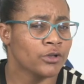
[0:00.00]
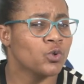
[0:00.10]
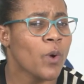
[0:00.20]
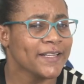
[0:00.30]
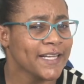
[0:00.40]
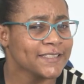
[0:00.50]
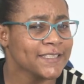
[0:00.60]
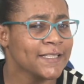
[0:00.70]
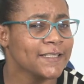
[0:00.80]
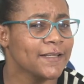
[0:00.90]
what
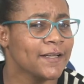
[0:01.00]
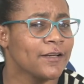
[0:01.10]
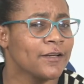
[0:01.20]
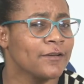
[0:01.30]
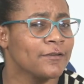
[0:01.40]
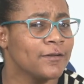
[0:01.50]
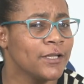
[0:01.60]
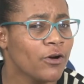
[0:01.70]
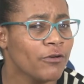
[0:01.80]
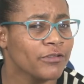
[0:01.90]
extent the
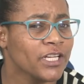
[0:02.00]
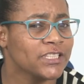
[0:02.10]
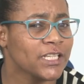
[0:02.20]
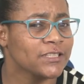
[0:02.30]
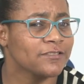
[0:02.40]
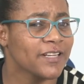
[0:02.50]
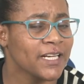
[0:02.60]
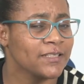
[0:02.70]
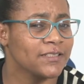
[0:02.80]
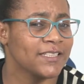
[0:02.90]
League of Nations
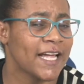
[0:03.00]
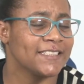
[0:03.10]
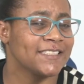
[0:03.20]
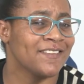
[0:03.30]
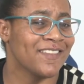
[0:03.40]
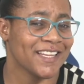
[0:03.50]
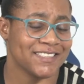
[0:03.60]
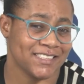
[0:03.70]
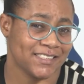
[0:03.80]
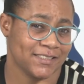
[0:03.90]
failed in
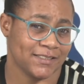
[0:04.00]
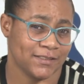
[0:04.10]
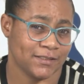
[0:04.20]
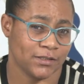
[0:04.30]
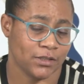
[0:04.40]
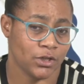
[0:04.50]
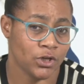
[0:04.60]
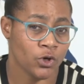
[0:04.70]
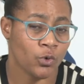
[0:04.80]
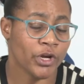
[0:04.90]
1930s.
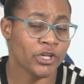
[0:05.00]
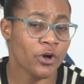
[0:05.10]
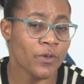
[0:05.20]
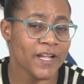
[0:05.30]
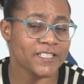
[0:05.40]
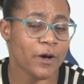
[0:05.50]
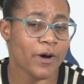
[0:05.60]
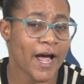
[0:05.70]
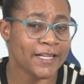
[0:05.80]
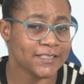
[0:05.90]
We know that
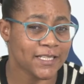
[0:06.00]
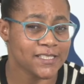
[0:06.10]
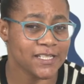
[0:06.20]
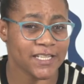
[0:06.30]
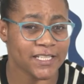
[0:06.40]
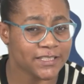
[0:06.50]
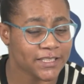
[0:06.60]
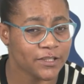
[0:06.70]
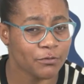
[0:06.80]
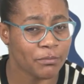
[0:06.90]
our answers in
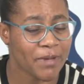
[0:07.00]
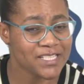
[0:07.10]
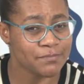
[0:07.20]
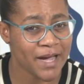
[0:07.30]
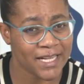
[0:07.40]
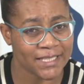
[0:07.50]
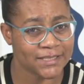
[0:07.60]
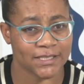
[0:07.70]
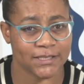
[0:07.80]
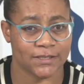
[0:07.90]
history, we must
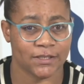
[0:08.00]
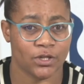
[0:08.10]
balance it.